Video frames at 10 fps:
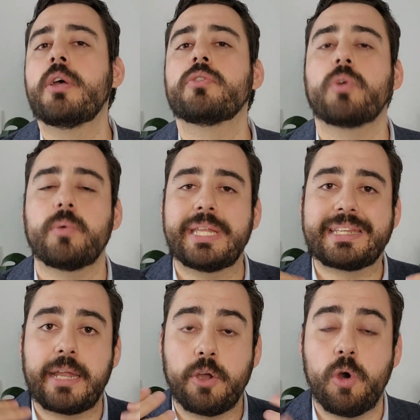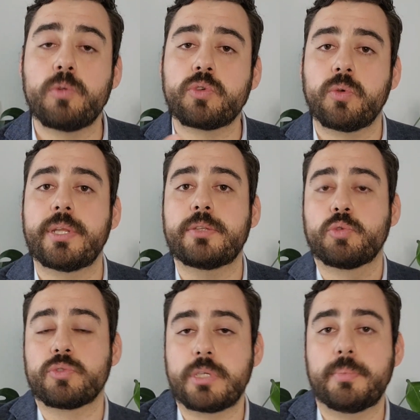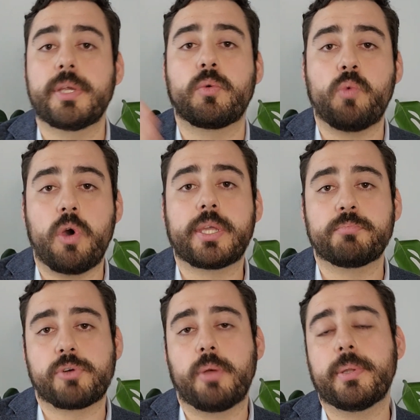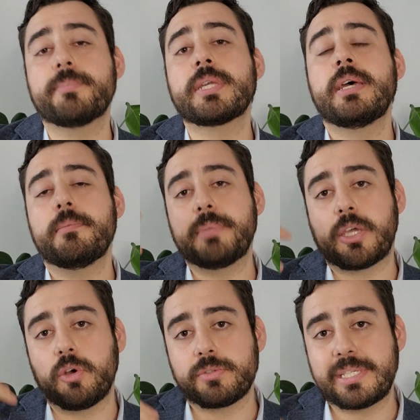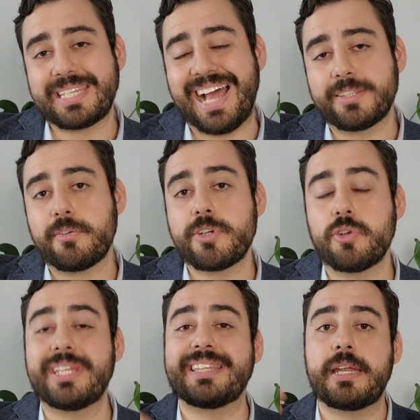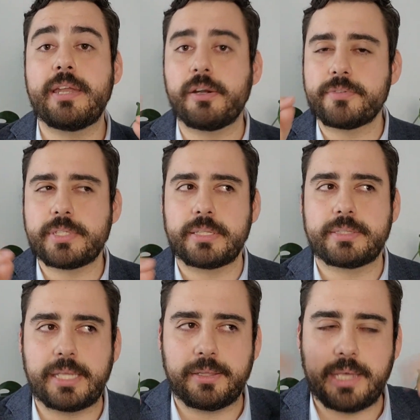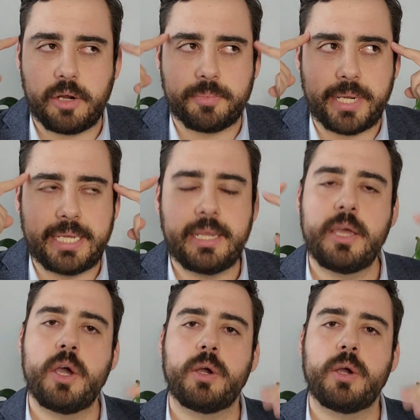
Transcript: So it can also lead to severe walking problems because this alteration in the nerves that tell our brain